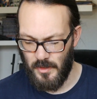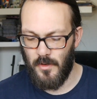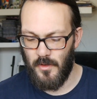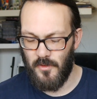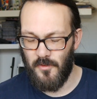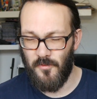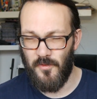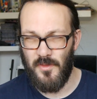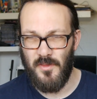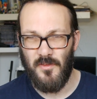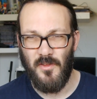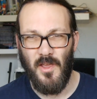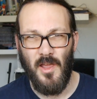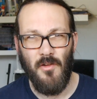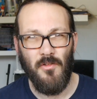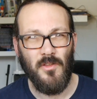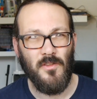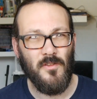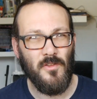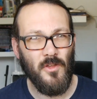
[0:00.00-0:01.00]
The
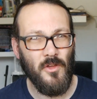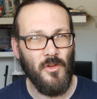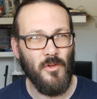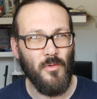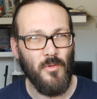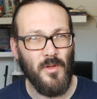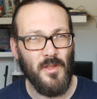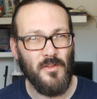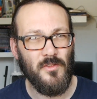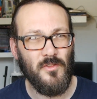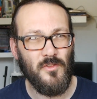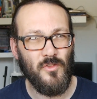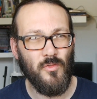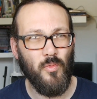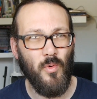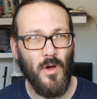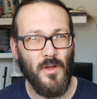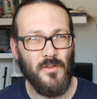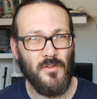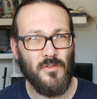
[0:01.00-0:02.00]
Vintera 2 is
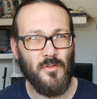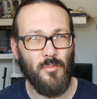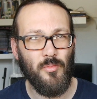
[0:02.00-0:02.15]
twice the